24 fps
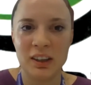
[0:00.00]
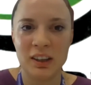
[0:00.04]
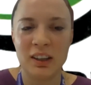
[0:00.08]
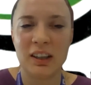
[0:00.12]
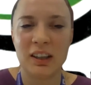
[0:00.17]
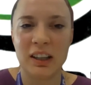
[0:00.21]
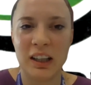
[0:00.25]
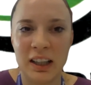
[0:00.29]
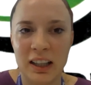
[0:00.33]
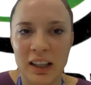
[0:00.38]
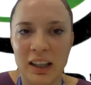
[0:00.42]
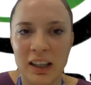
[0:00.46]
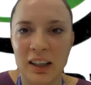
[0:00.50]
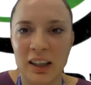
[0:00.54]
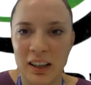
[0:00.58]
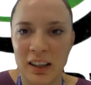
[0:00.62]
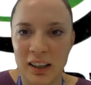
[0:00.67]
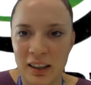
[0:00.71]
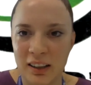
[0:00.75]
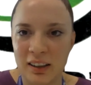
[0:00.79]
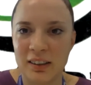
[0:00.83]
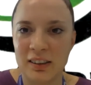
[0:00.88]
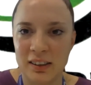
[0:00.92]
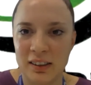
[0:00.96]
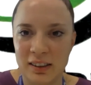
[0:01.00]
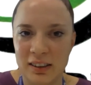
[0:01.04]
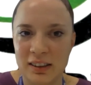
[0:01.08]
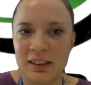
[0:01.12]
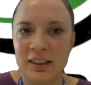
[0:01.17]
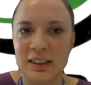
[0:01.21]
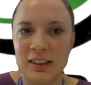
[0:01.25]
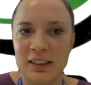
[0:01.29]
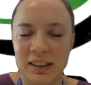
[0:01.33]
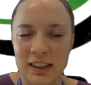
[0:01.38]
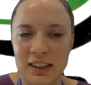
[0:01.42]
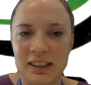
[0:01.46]

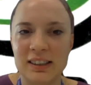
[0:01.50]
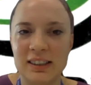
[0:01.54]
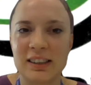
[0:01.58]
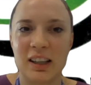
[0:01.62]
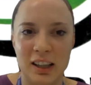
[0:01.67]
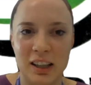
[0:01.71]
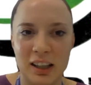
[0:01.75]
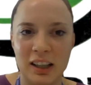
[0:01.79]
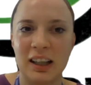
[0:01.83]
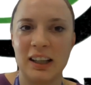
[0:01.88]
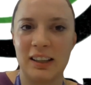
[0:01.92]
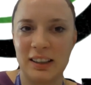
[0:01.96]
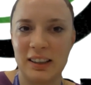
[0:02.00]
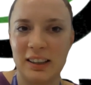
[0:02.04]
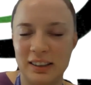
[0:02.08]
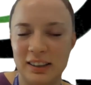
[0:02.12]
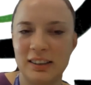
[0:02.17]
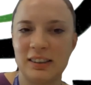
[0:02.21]
These are like,